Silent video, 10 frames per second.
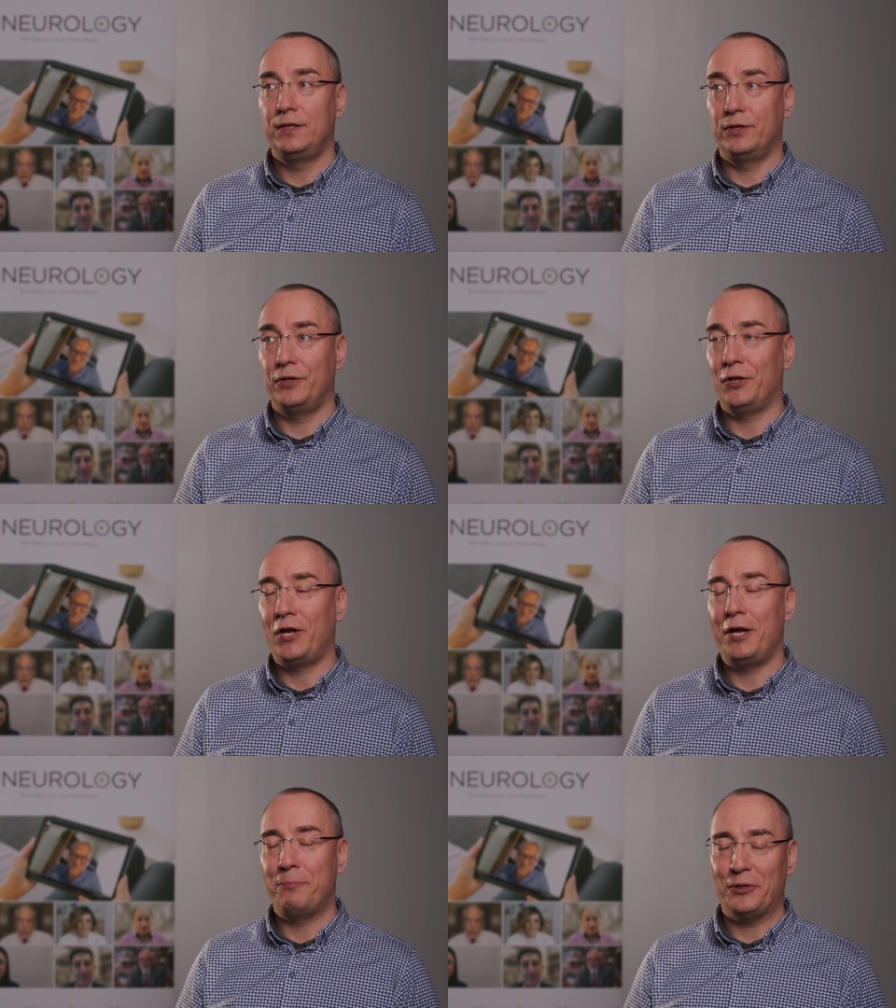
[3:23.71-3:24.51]
The null
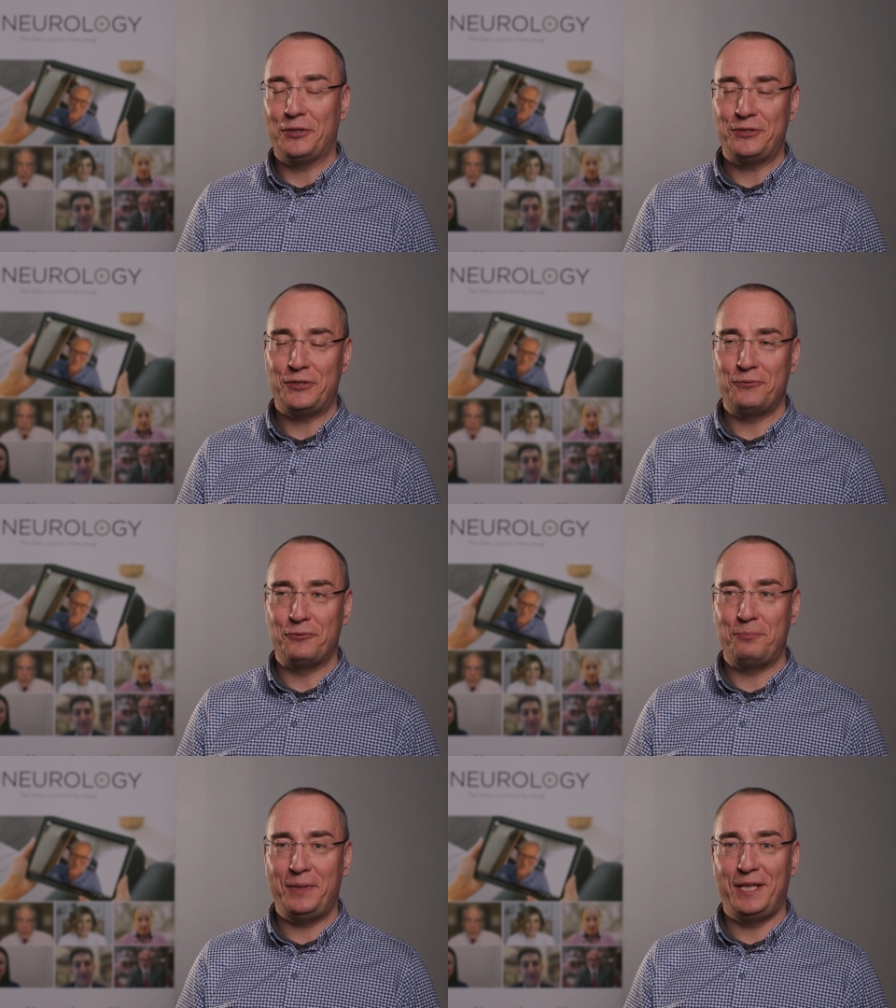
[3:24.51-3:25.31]
hypothesis
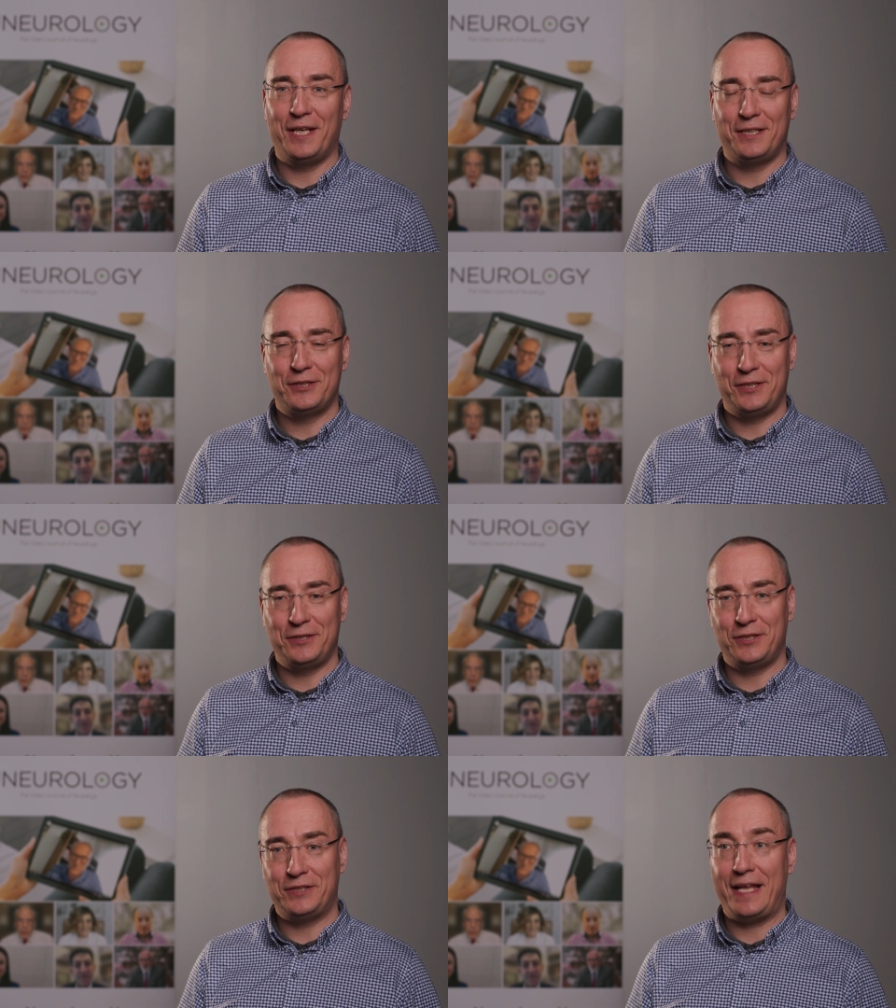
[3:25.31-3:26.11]
would be that
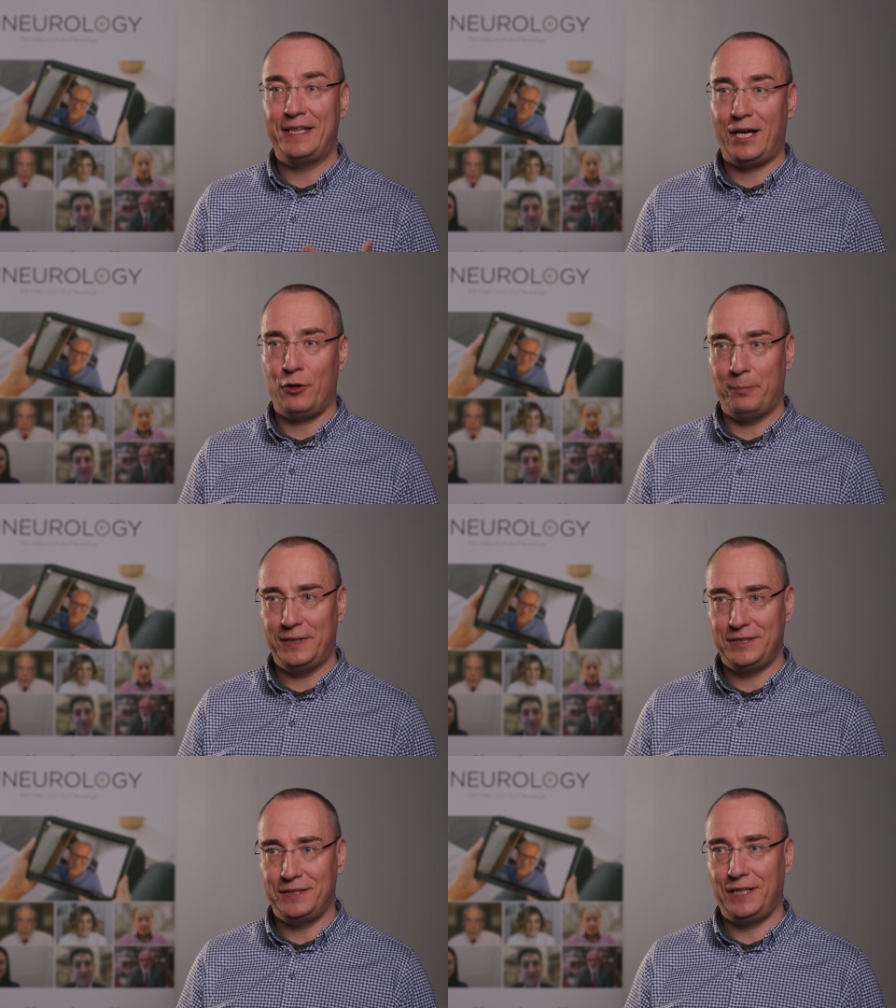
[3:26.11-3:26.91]
since it's
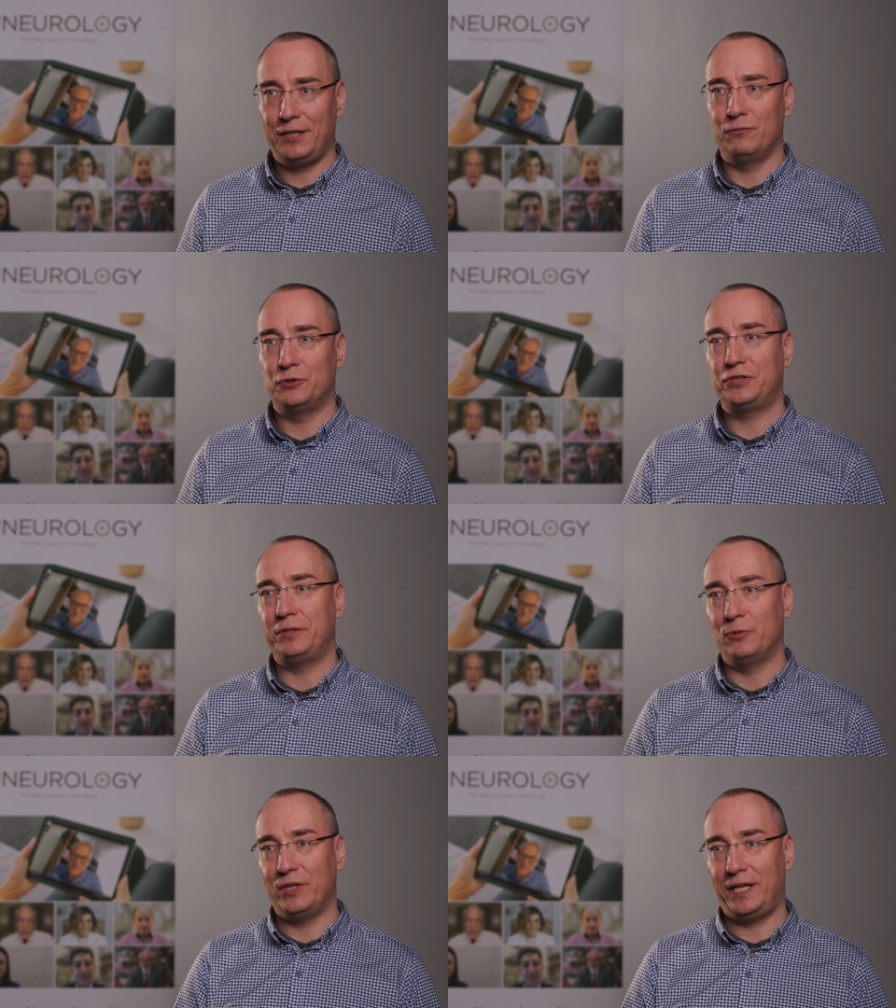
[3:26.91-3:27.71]
anti-obesity, it would
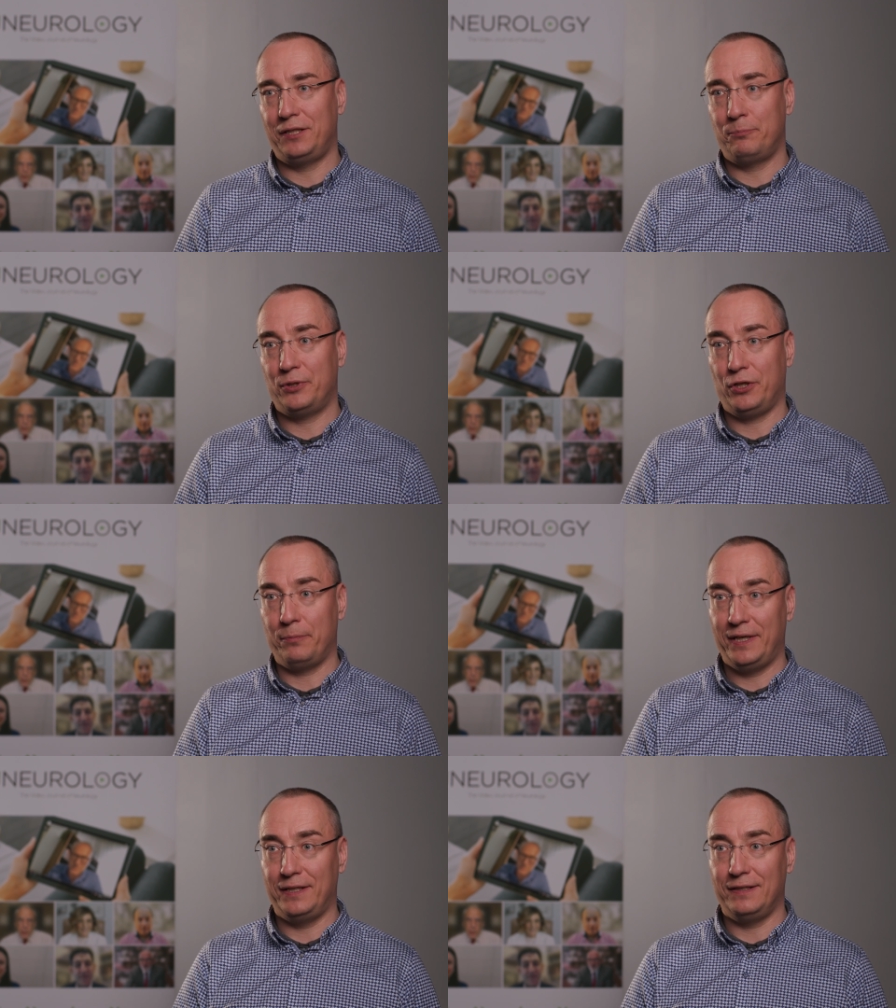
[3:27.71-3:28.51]
stimulate
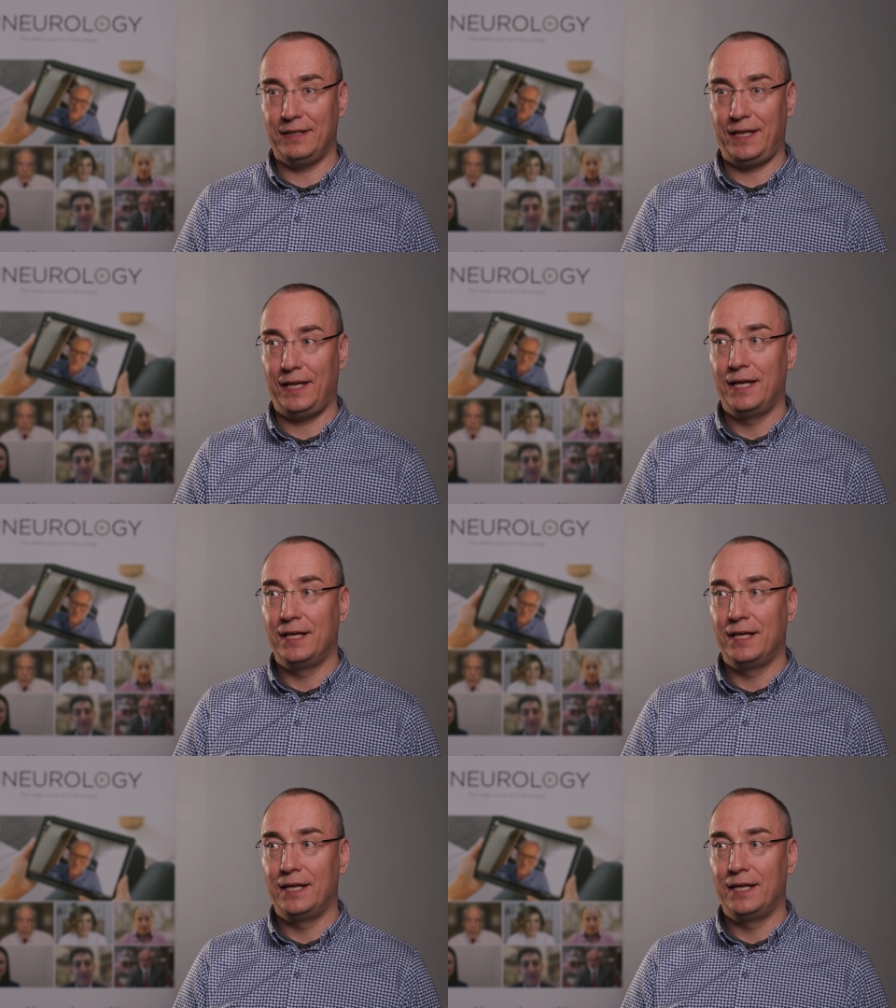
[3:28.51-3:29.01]
predominantly